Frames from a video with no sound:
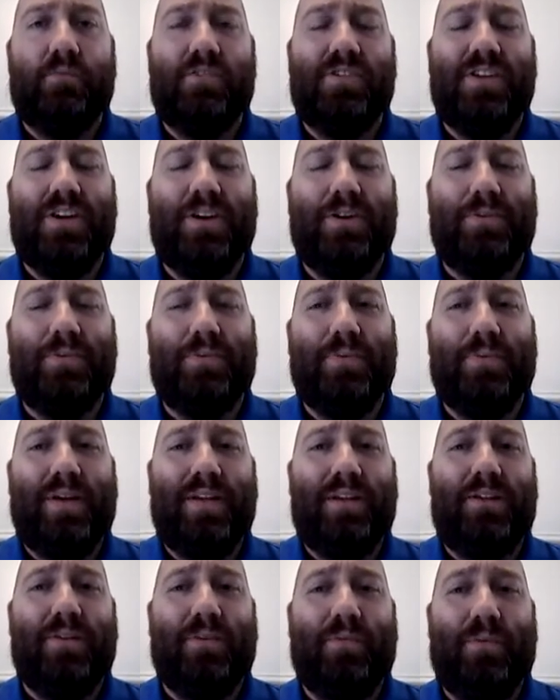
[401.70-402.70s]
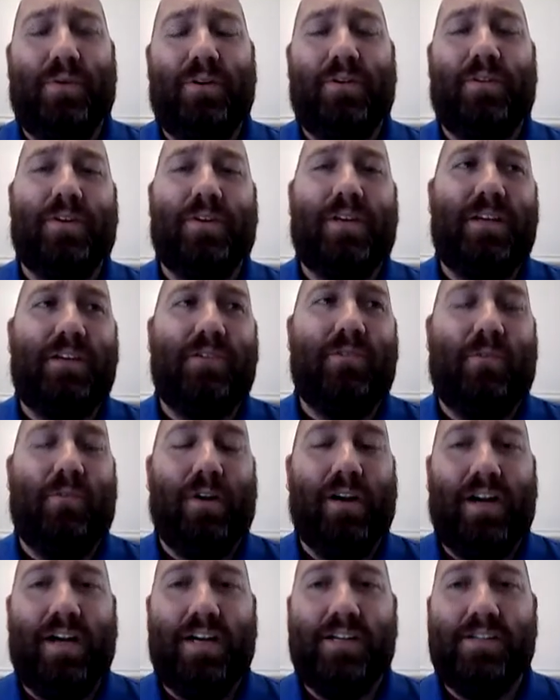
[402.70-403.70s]
So when you're looking to
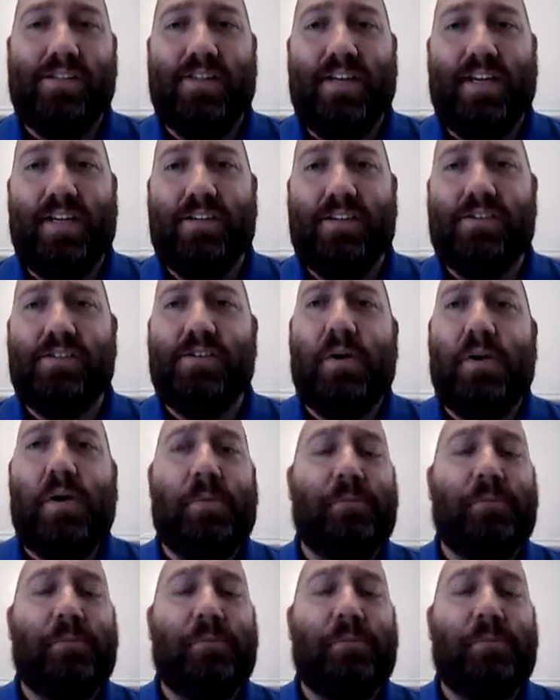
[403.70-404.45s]
organize things,